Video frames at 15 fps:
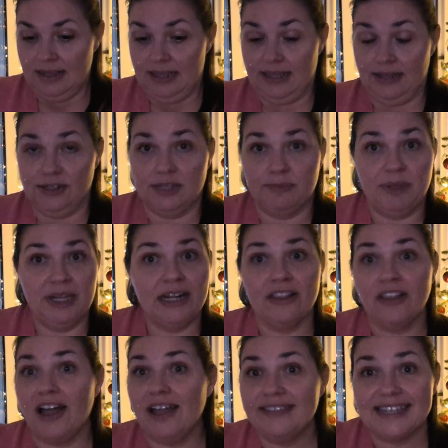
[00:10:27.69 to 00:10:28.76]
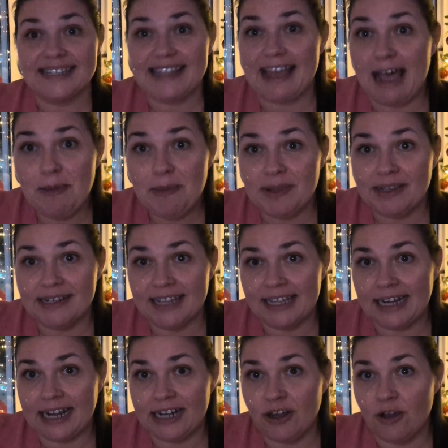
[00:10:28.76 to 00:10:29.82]
There's been a lot that's happened,
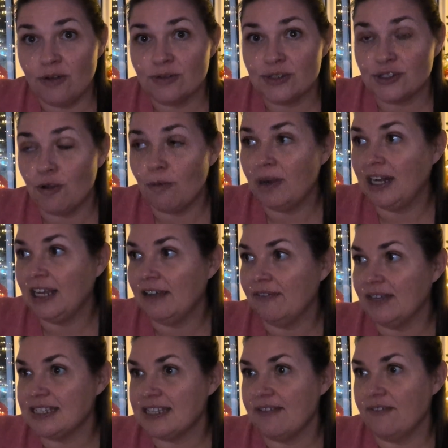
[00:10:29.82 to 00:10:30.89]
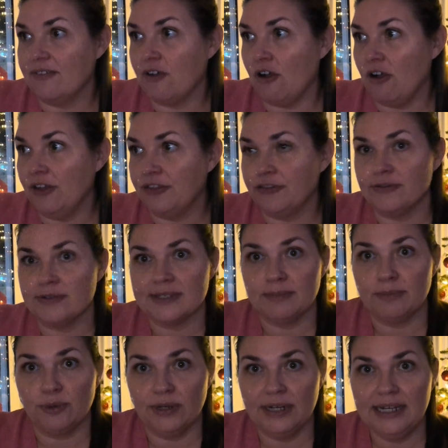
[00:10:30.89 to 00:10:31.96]
and I know so many of us have gone through some
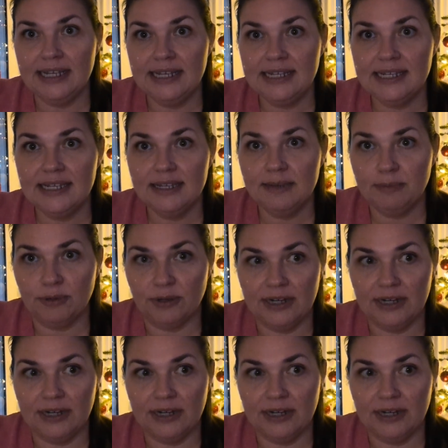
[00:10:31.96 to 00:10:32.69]
pretty